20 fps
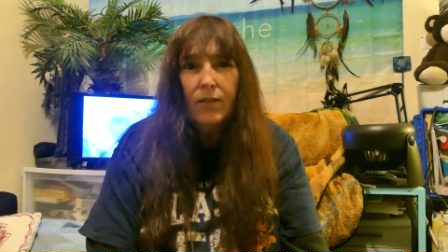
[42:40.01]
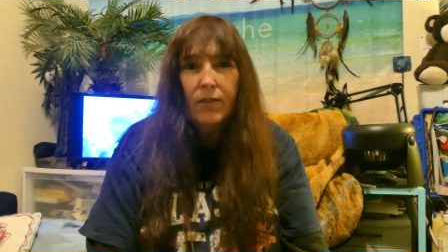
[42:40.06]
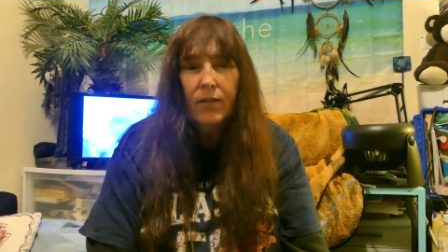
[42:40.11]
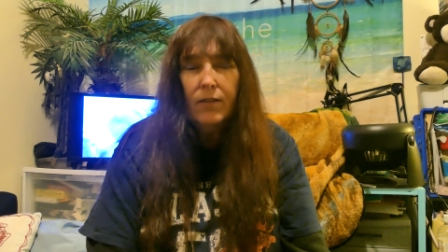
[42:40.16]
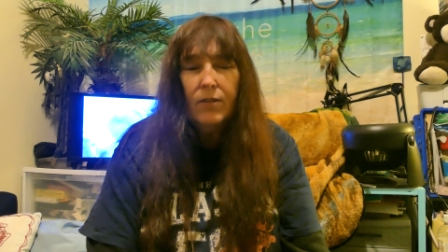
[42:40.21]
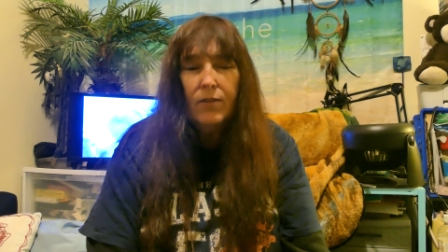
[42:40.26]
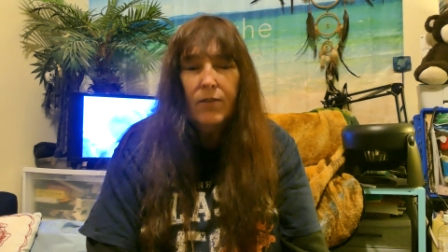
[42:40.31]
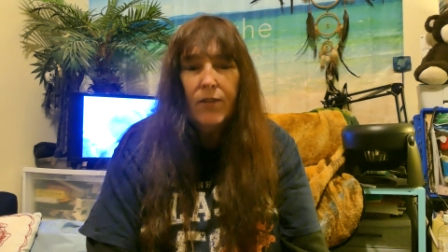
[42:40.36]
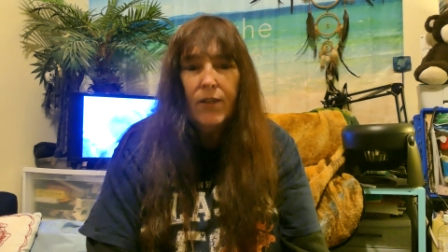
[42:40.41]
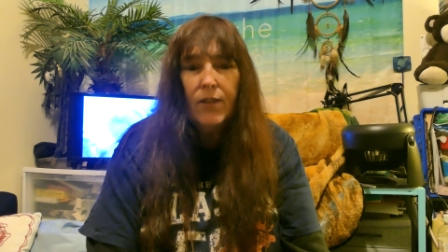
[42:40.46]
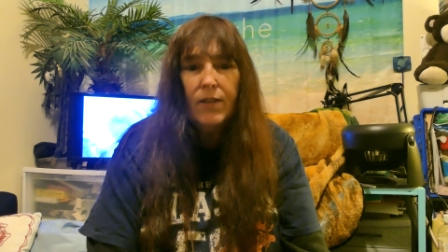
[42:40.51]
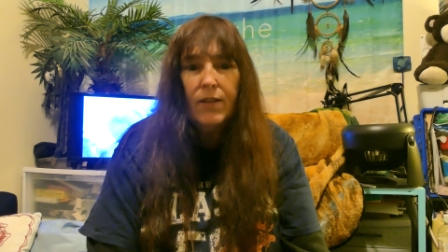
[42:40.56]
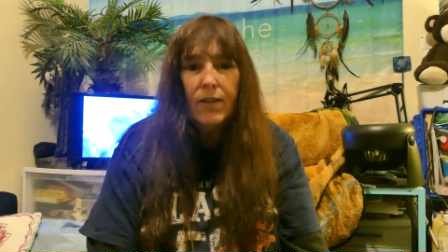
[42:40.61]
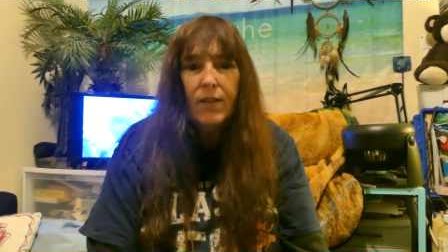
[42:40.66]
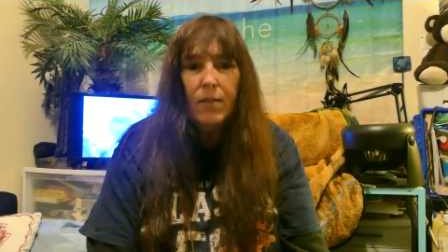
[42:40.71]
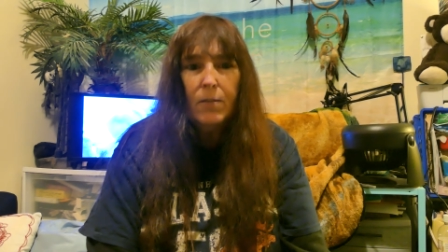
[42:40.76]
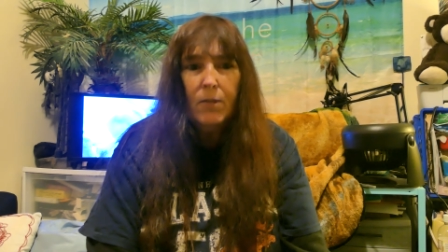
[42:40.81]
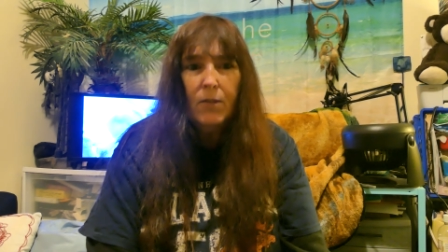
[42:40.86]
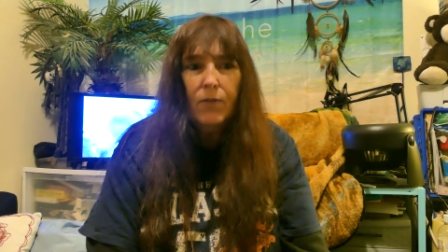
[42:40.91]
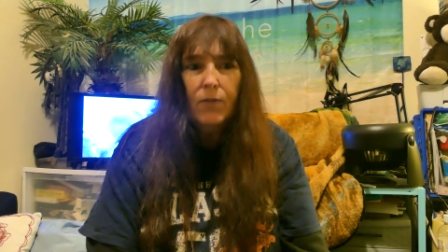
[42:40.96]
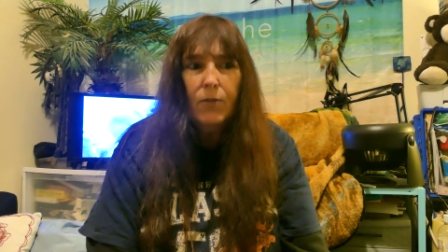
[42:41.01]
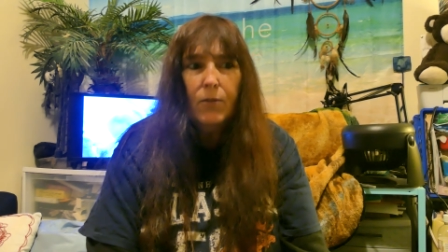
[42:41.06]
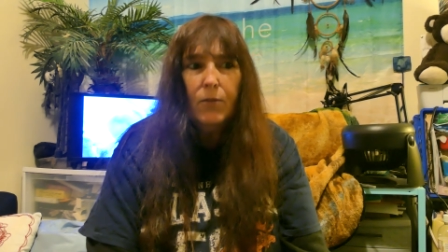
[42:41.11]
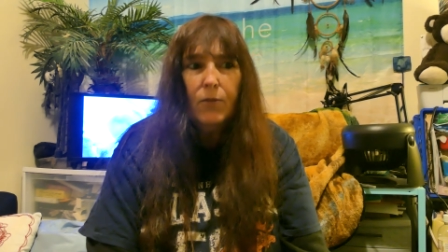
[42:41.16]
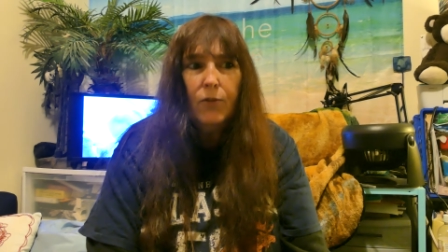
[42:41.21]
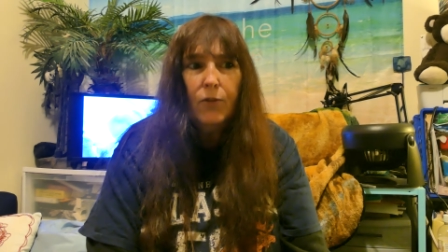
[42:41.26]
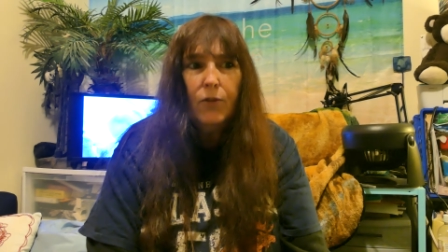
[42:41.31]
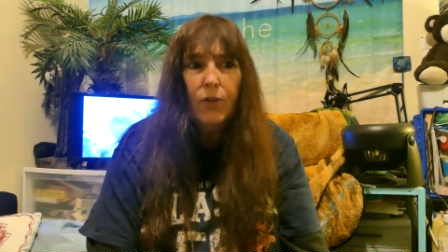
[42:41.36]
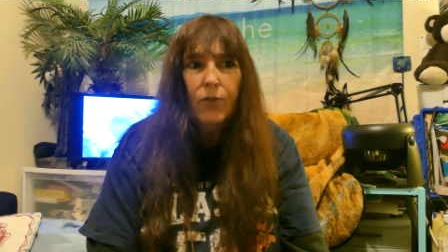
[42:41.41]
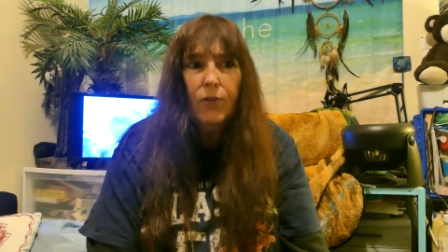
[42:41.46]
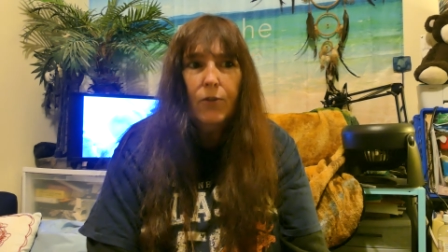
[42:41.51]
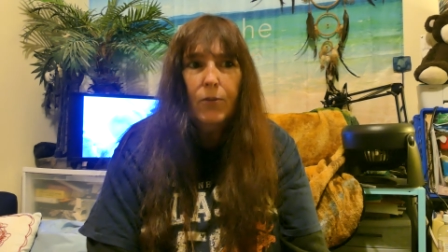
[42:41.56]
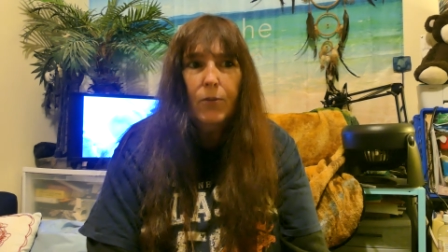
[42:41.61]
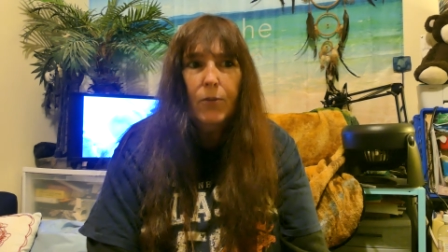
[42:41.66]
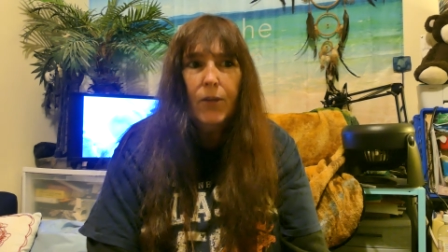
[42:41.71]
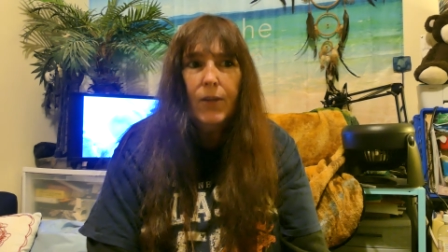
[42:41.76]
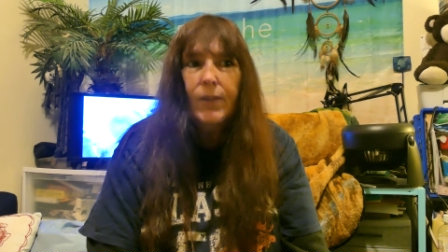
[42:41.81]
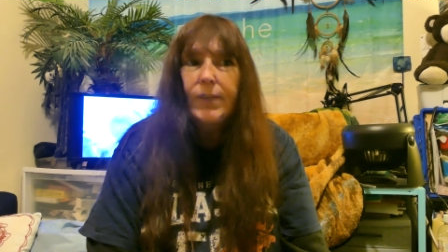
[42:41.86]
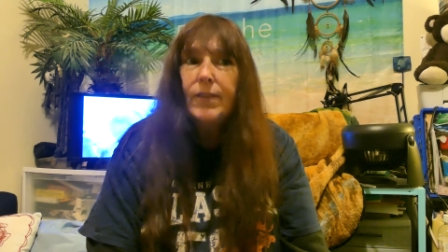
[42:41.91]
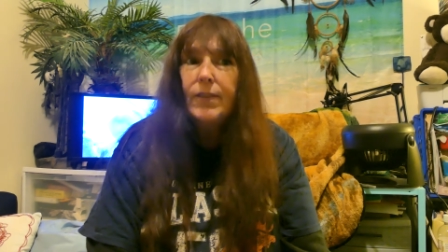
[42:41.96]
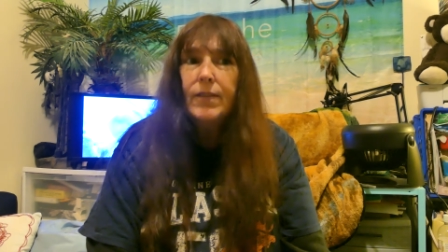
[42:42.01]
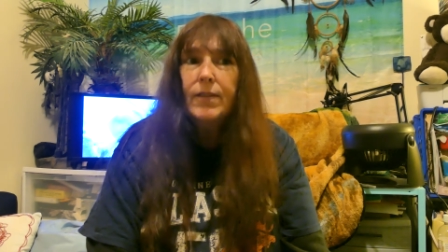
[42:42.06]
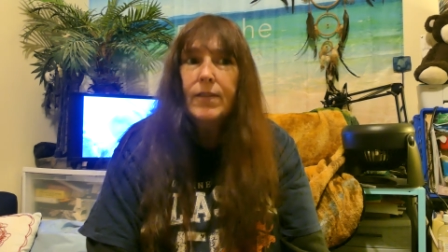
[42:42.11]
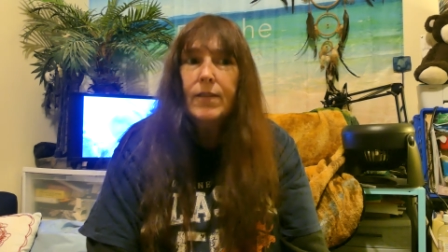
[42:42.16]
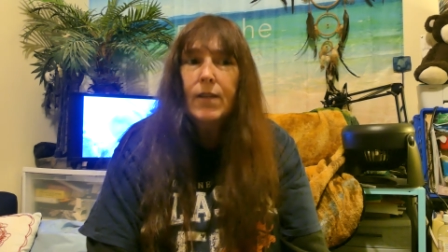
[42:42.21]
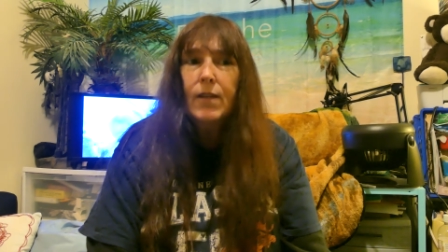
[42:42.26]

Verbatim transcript: There's flights that come in from a few different places.